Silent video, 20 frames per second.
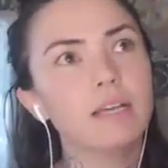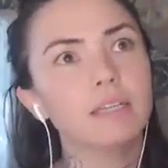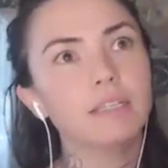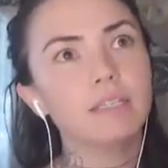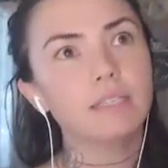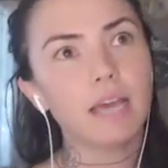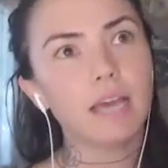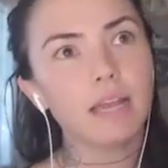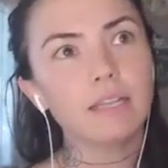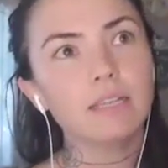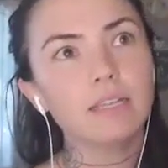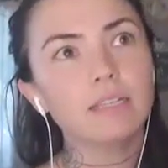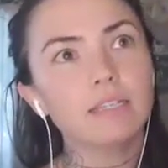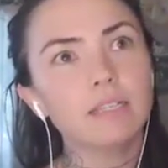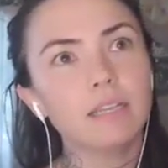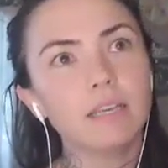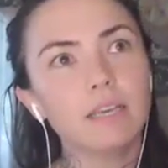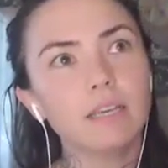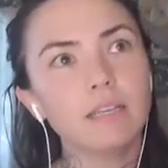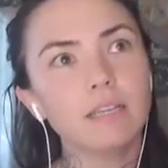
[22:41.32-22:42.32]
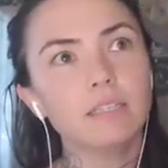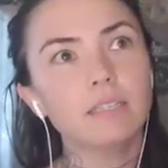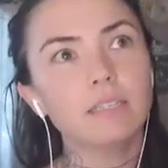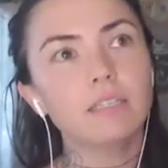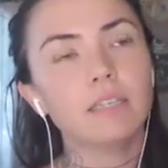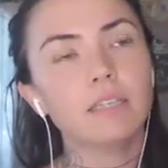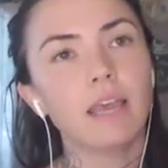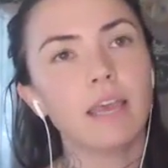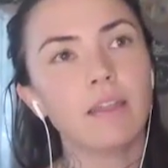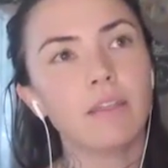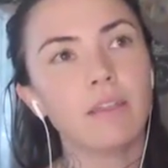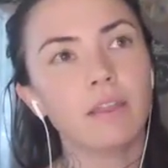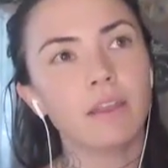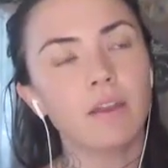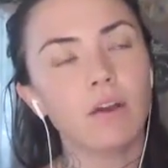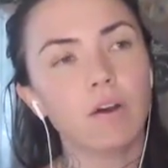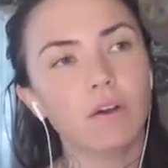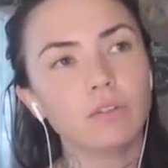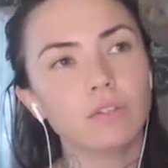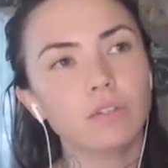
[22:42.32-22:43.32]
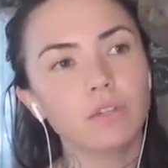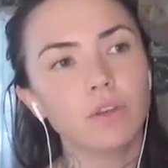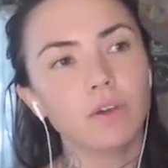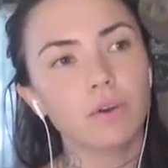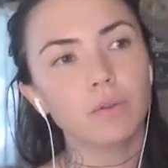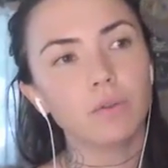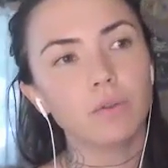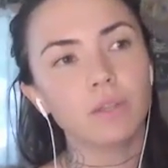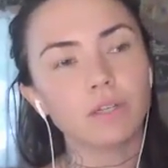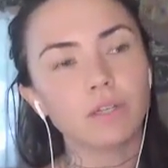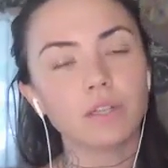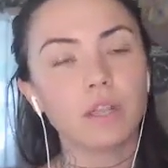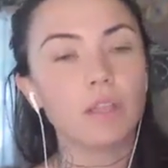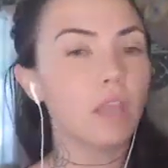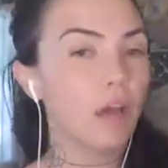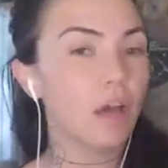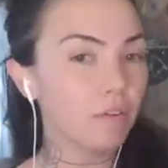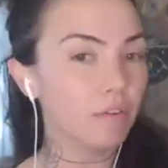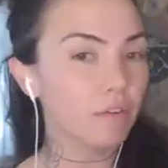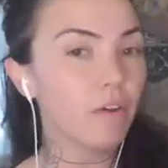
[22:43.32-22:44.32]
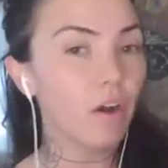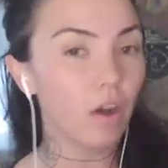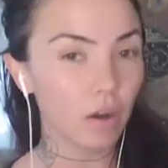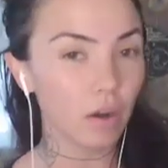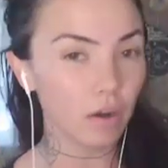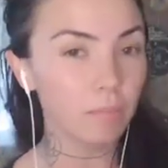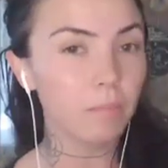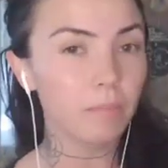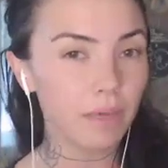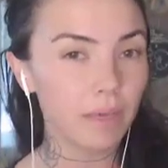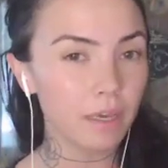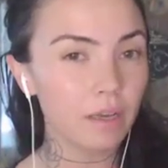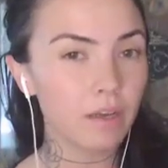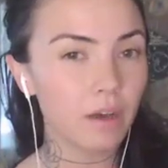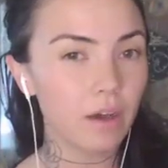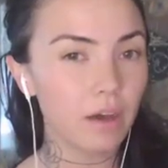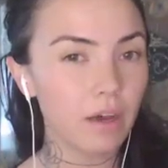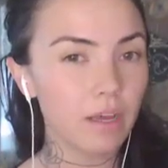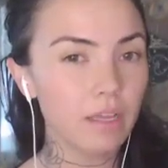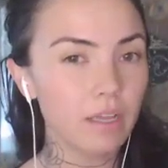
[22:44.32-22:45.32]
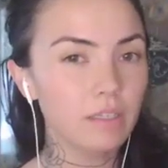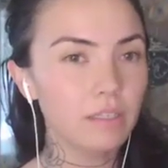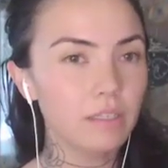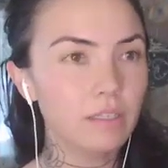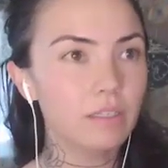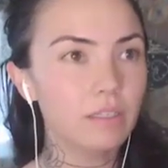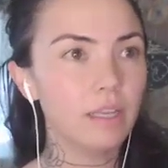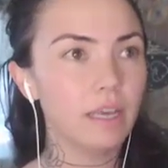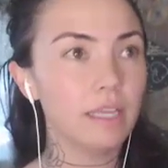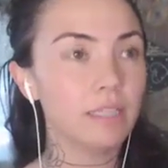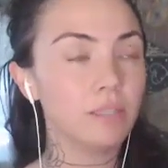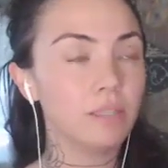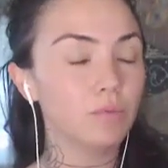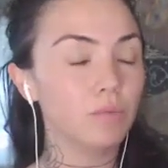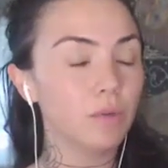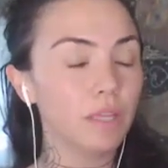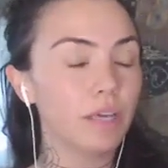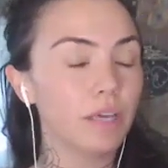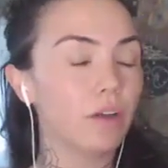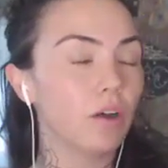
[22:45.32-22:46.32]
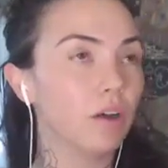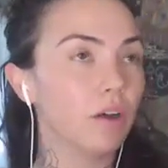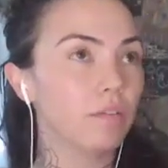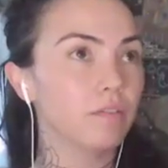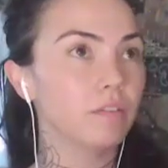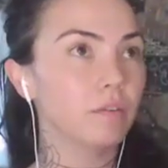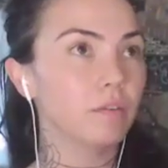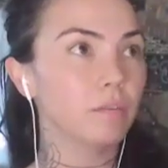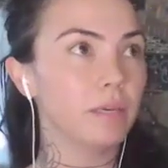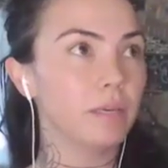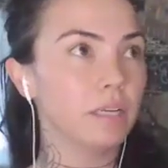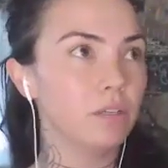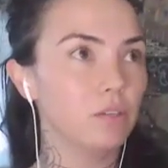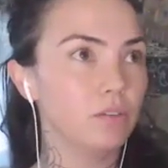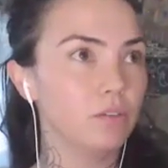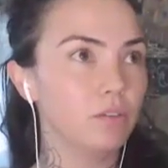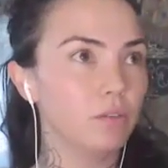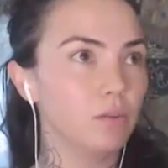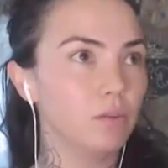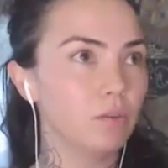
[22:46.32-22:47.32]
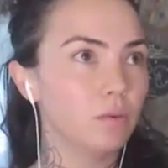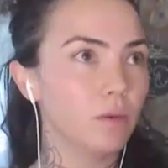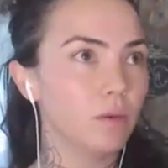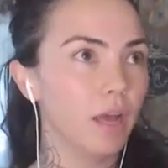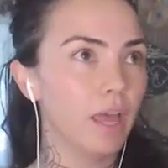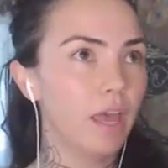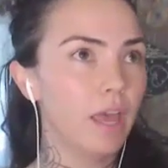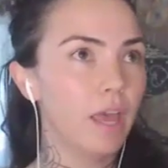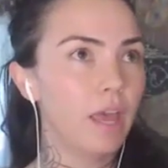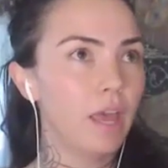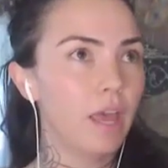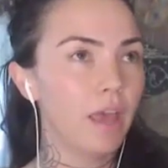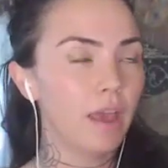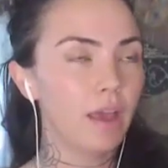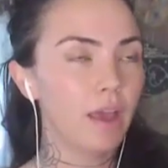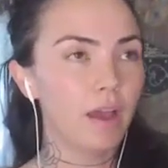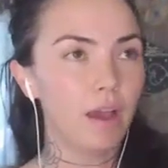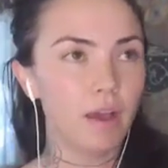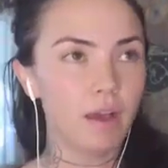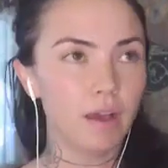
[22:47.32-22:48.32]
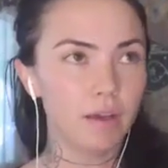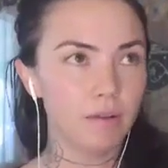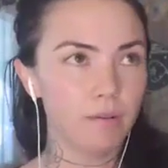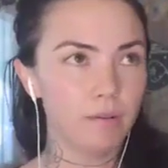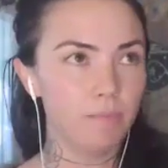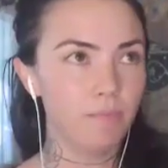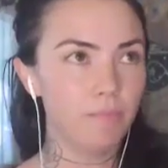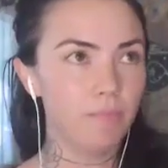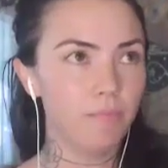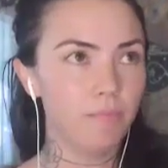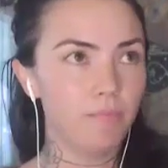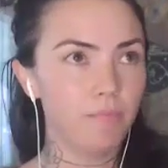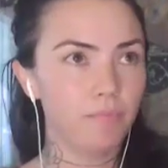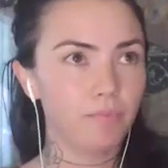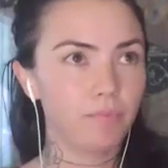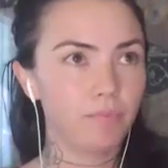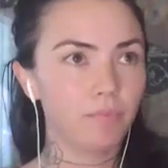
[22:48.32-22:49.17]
sadness, I guess. And then also there's a lot of harm being caused. It's really hard for me to um,